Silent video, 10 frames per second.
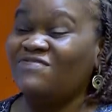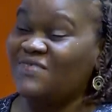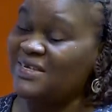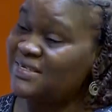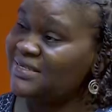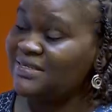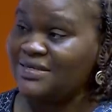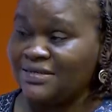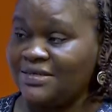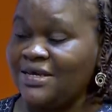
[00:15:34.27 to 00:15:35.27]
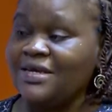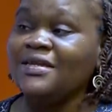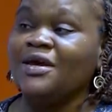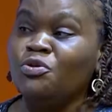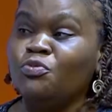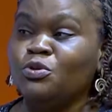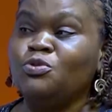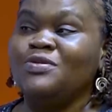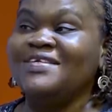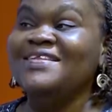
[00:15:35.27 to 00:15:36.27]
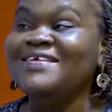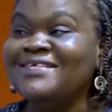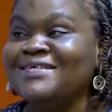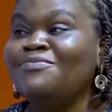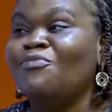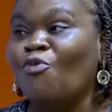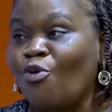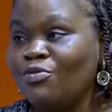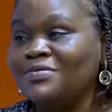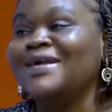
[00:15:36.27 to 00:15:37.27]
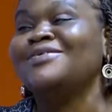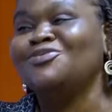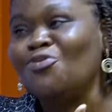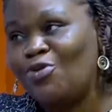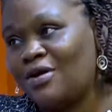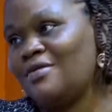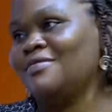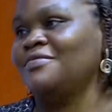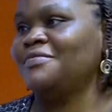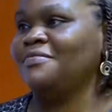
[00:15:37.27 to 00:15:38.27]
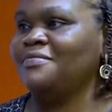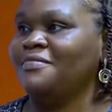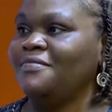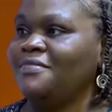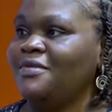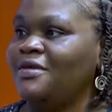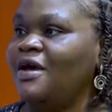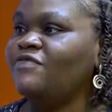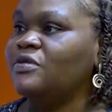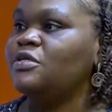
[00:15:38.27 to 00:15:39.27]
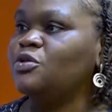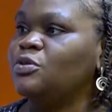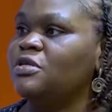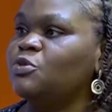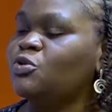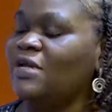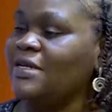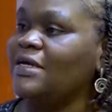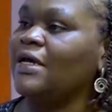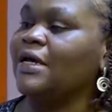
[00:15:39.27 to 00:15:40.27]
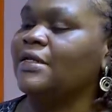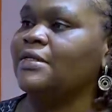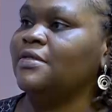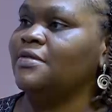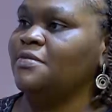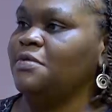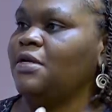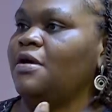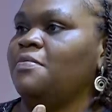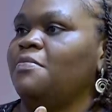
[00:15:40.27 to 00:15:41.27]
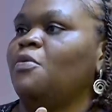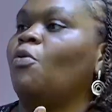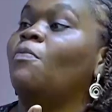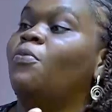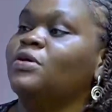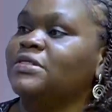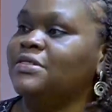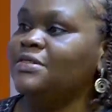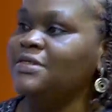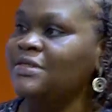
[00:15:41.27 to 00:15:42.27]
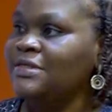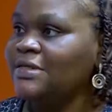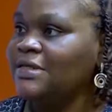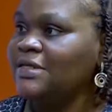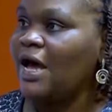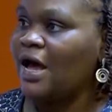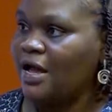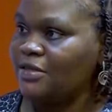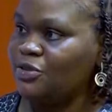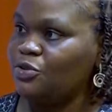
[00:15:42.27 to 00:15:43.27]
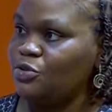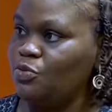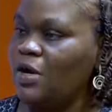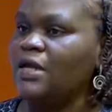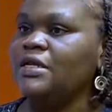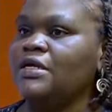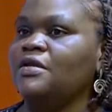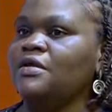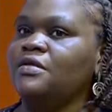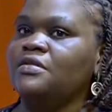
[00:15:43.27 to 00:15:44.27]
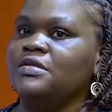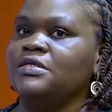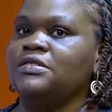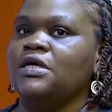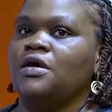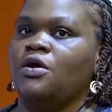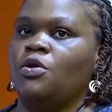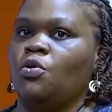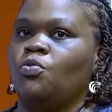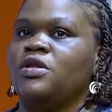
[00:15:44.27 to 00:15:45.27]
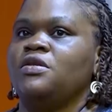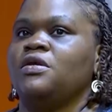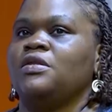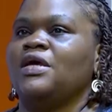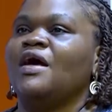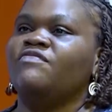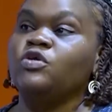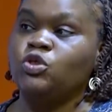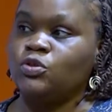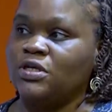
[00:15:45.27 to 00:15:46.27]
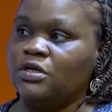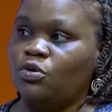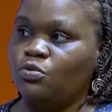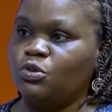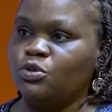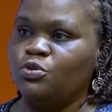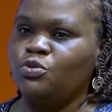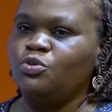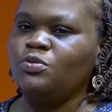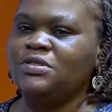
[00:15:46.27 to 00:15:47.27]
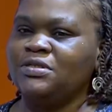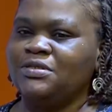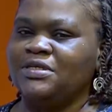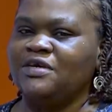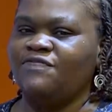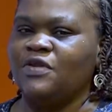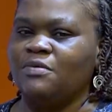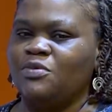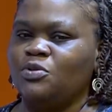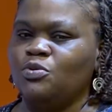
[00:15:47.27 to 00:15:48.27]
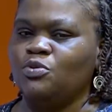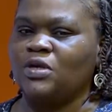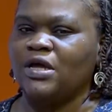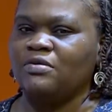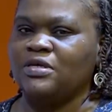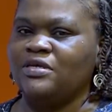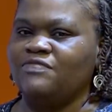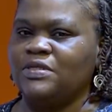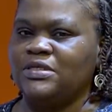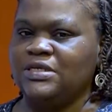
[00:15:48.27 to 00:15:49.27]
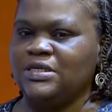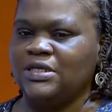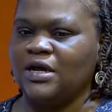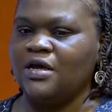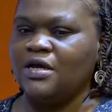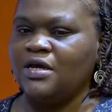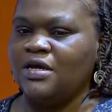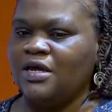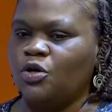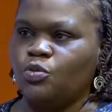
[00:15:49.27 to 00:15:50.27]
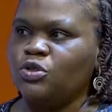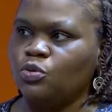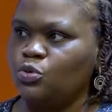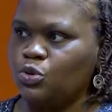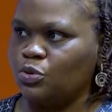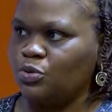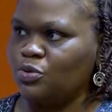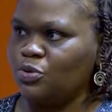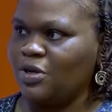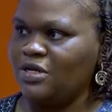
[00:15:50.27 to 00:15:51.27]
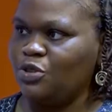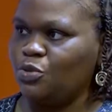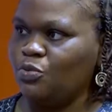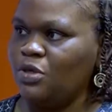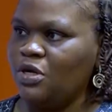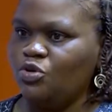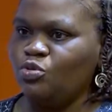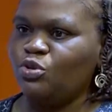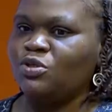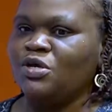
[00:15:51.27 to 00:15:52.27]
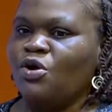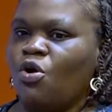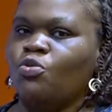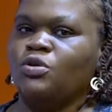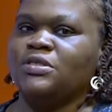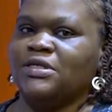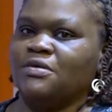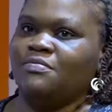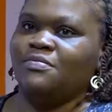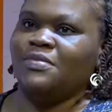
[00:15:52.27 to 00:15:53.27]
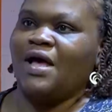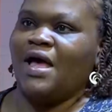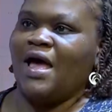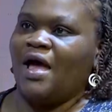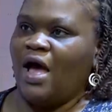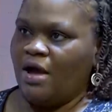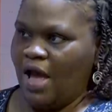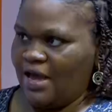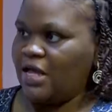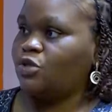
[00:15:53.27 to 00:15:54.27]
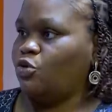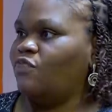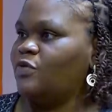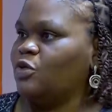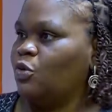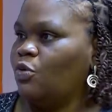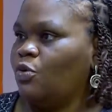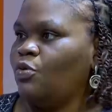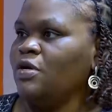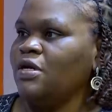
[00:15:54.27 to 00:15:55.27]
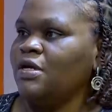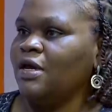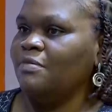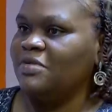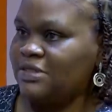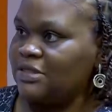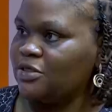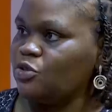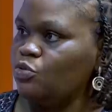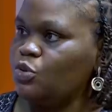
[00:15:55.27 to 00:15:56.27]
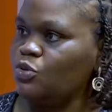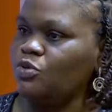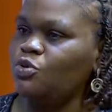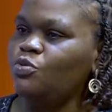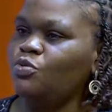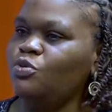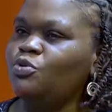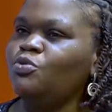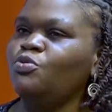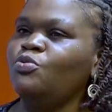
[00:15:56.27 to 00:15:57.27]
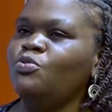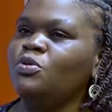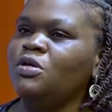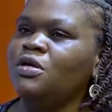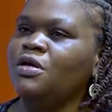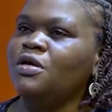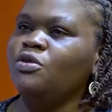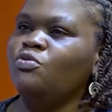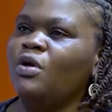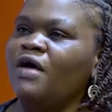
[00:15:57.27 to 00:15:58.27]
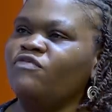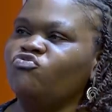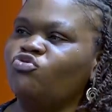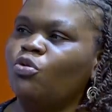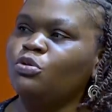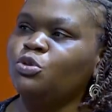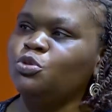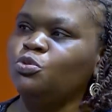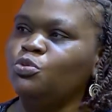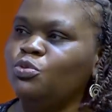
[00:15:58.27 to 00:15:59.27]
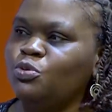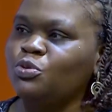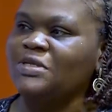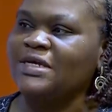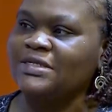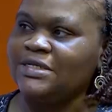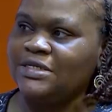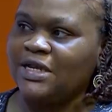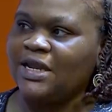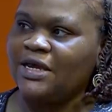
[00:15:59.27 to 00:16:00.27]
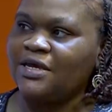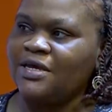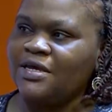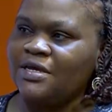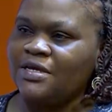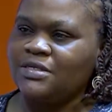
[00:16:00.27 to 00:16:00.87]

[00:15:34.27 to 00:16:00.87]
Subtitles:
of the first things that you must do is listen more than talk. You have to listen to them so that they can unburden their heart to you. And then another thing is, when they have issues and they come to you, don't give them, you can't give a teenager a quick solution to an issue. Don't always, I can solve it, or this is the solution. You have to talk through to that teenager like